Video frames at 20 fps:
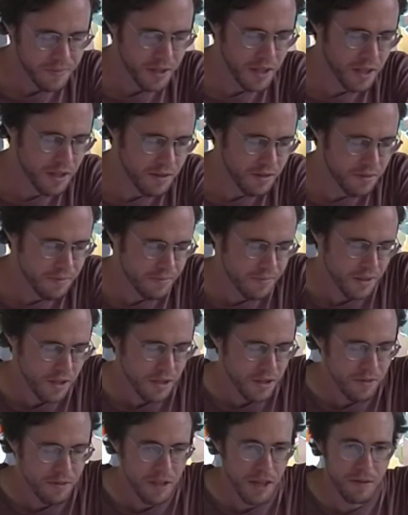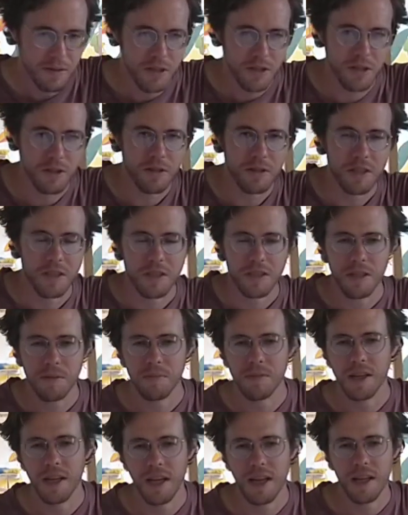if you have a solar
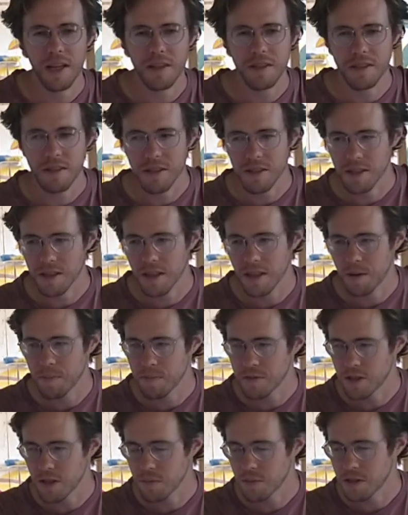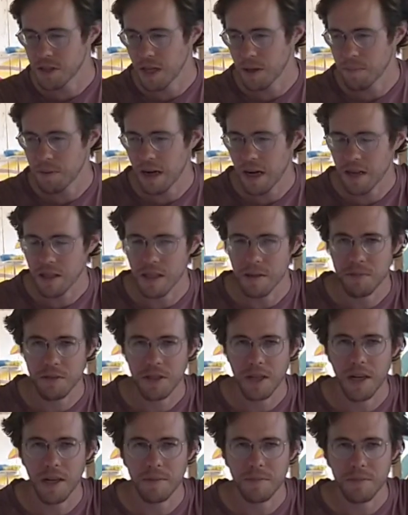system and the doomsday apocalypse
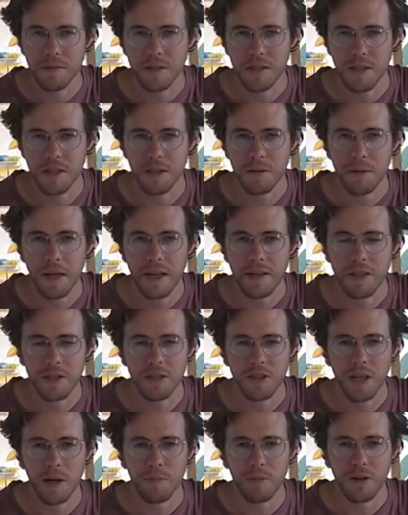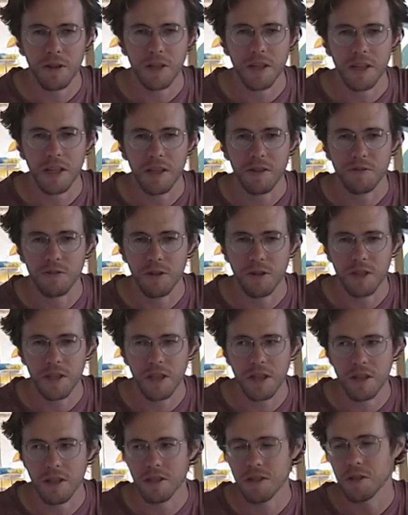comes and your batteries stop working in 4
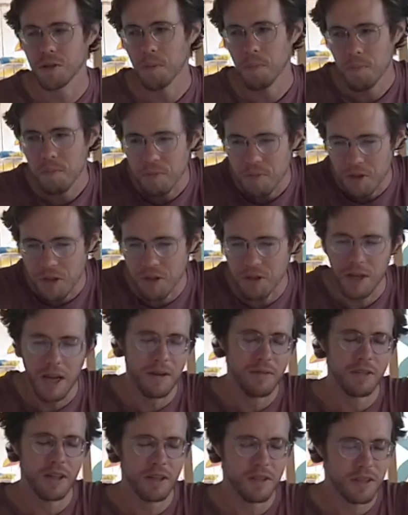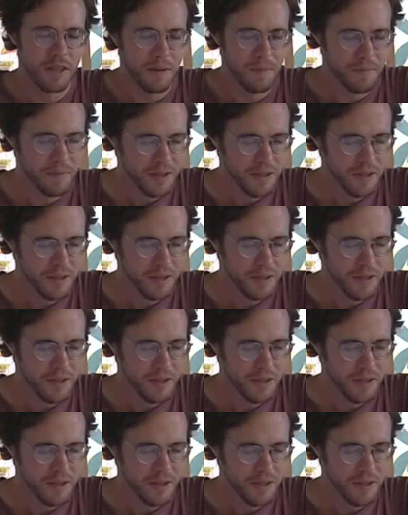years, you have nothing.